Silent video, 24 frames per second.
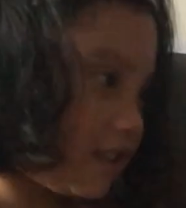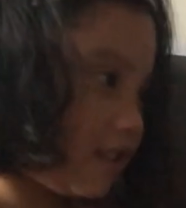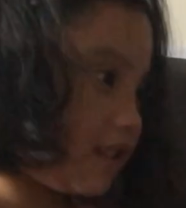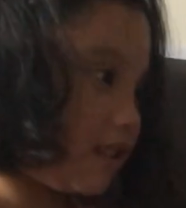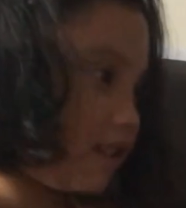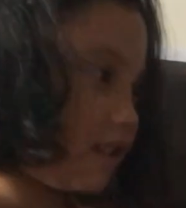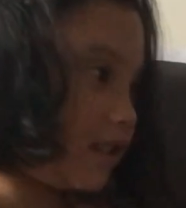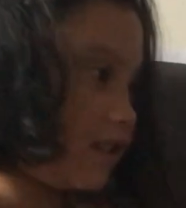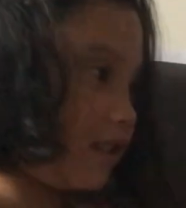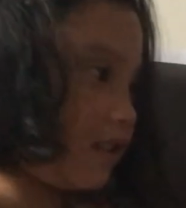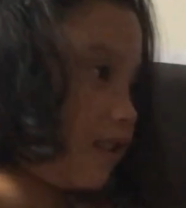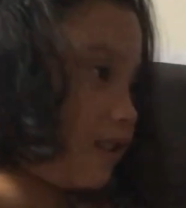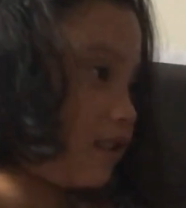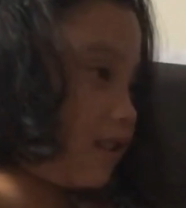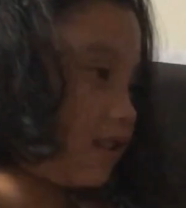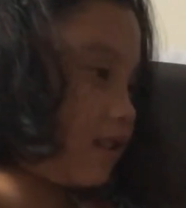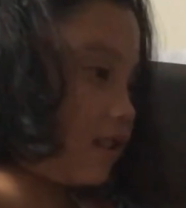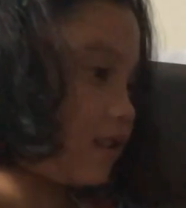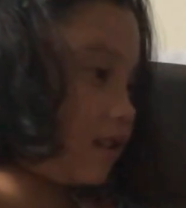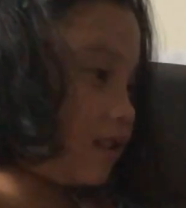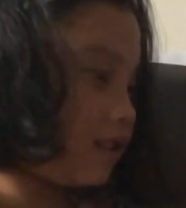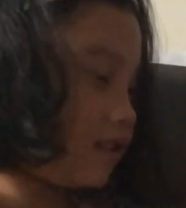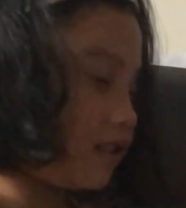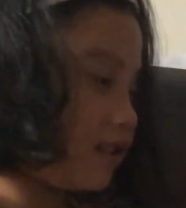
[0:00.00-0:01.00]
I could eat
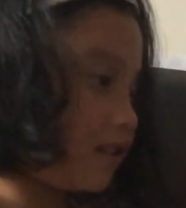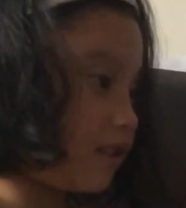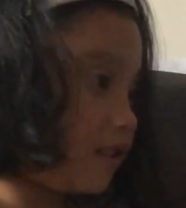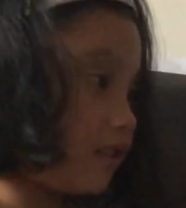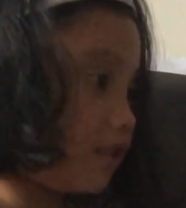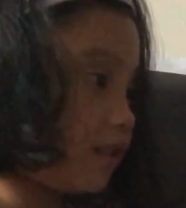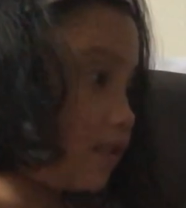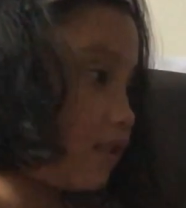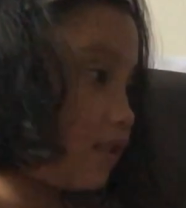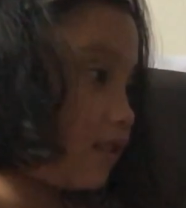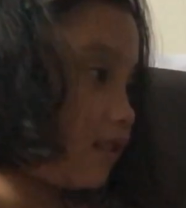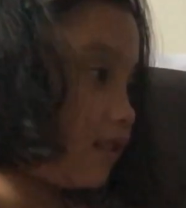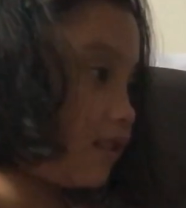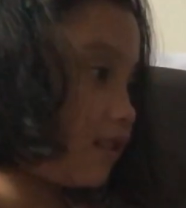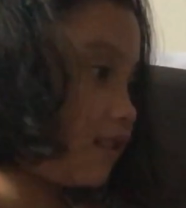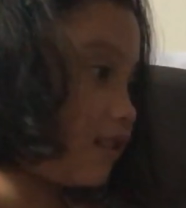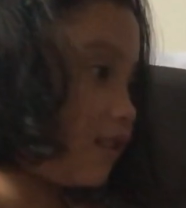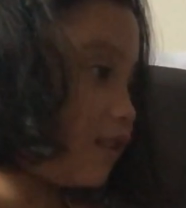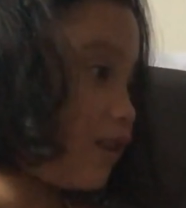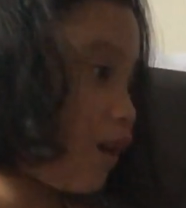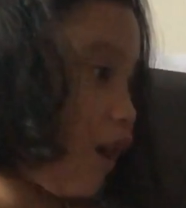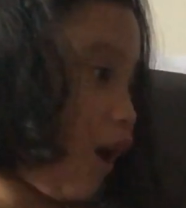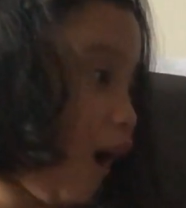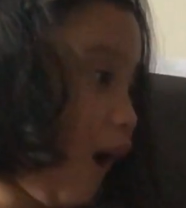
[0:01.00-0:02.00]
cereal out of this thing.
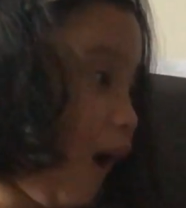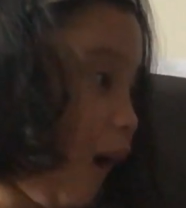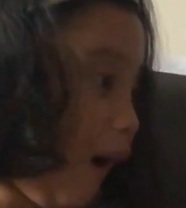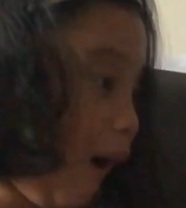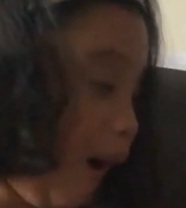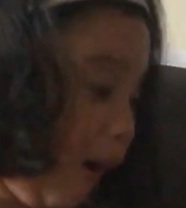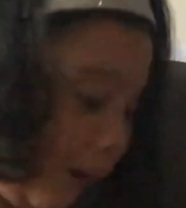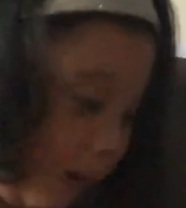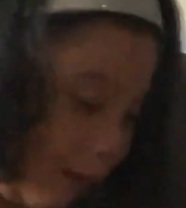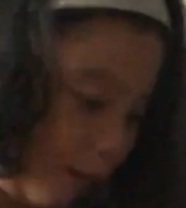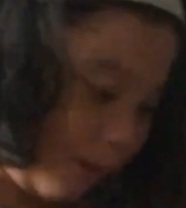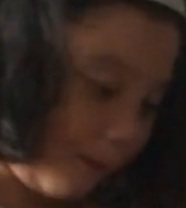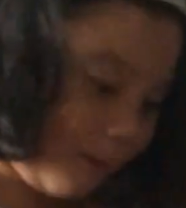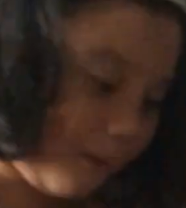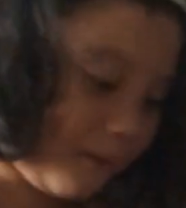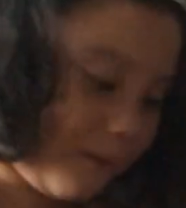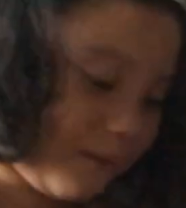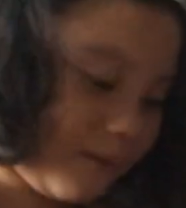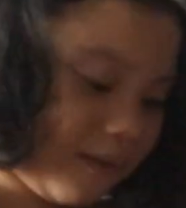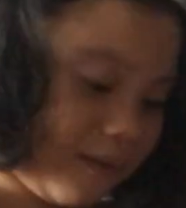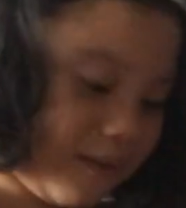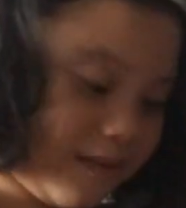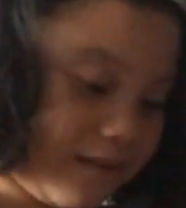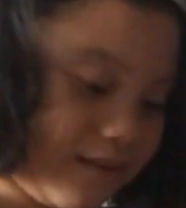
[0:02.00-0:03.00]
No! There's
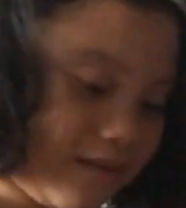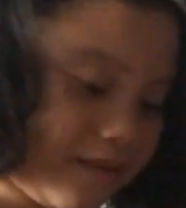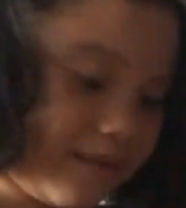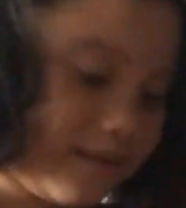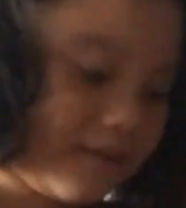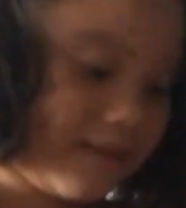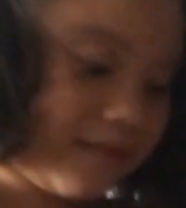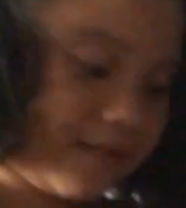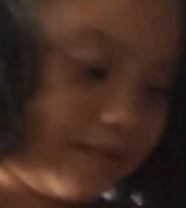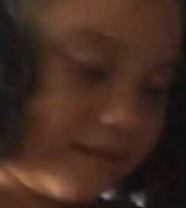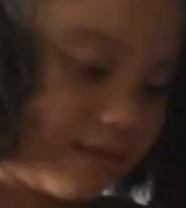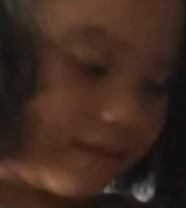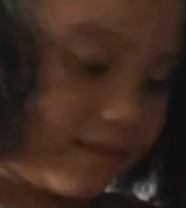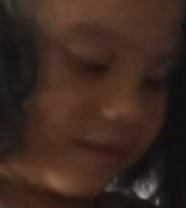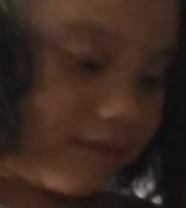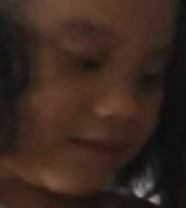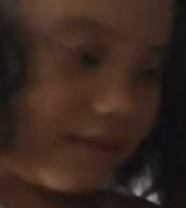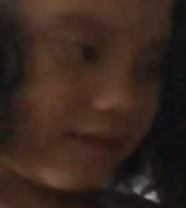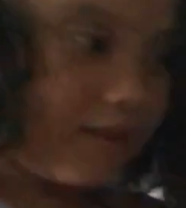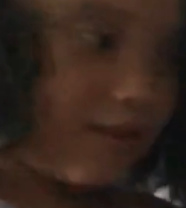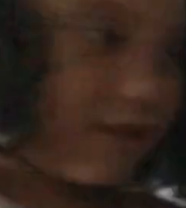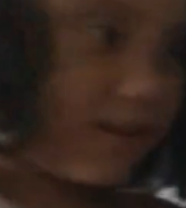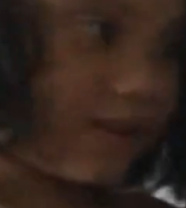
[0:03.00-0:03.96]
another no? part, right, Chris?